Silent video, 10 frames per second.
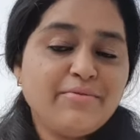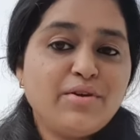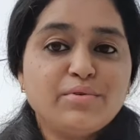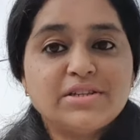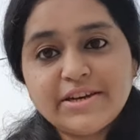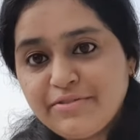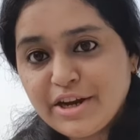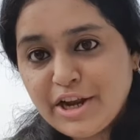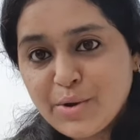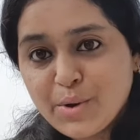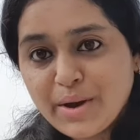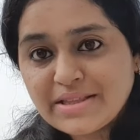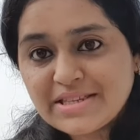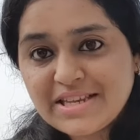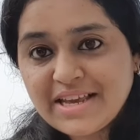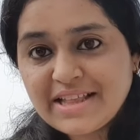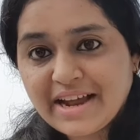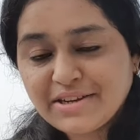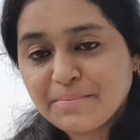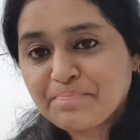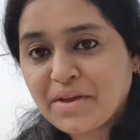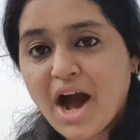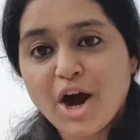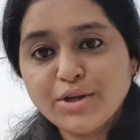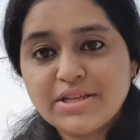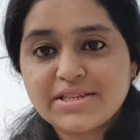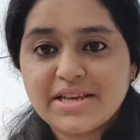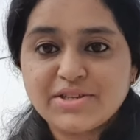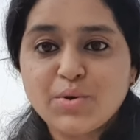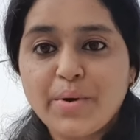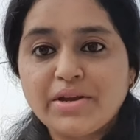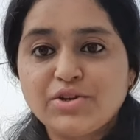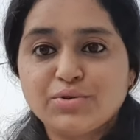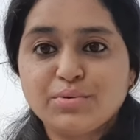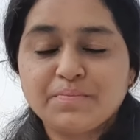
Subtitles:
we will definitely go and see that how this is going to